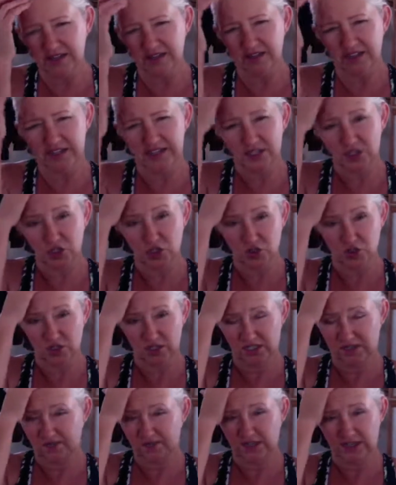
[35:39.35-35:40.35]
like a
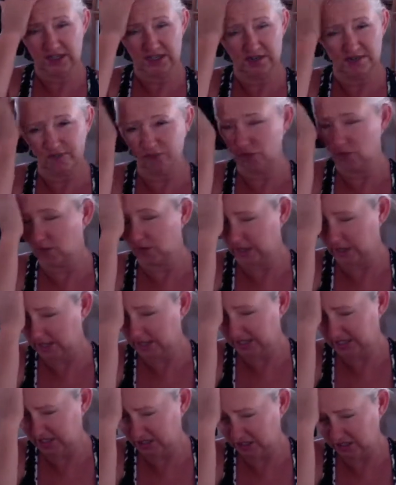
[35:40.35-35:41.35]
strict vegan for a while.
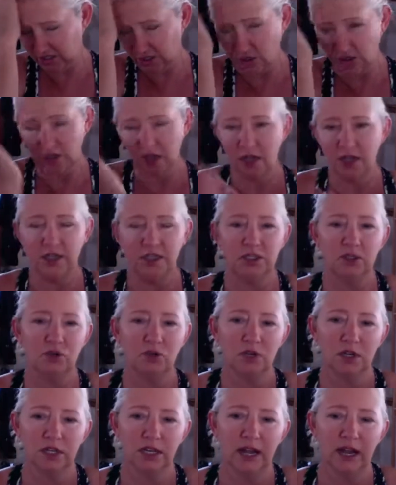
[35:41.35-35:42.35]
I just could not do
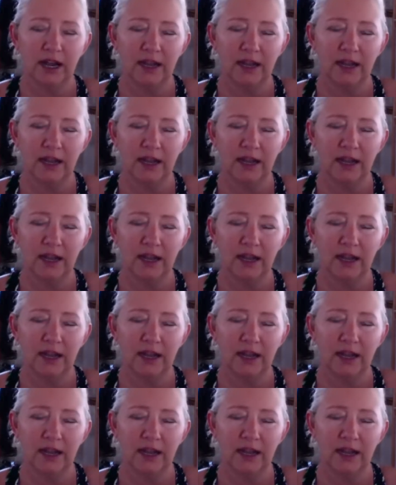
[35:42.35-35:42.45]
it.